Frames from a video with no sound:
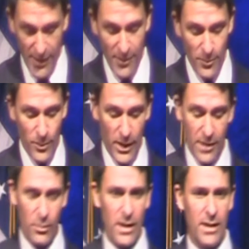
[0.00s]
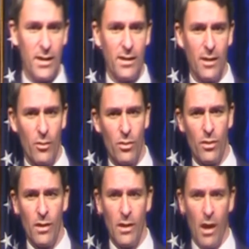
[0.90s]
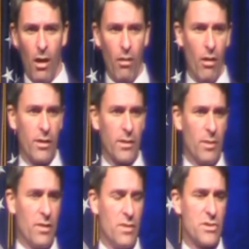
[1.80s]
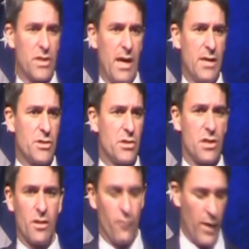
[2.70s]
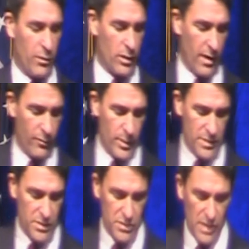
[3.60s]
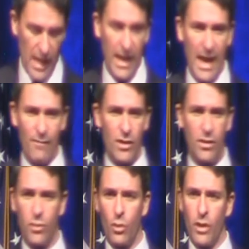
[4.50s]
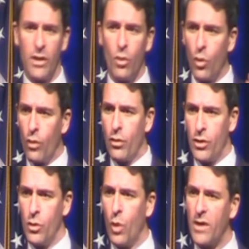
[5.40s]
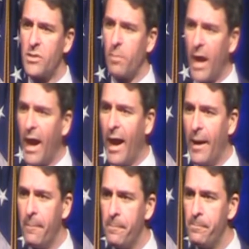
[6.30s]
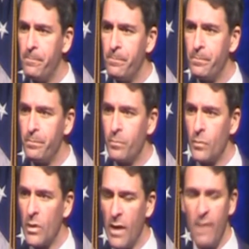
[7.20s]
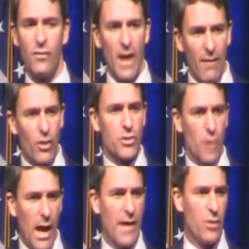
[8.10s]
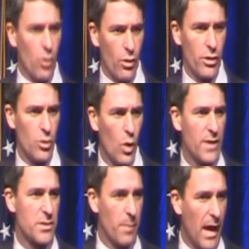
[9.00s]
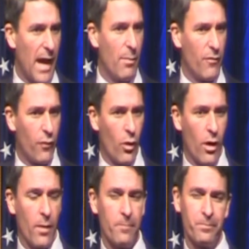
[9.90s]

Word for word: uh, but anyway, you know, our argument in this case is that the federal government does not have the authority to order you what to buy. They've never tried to order you what to buy before.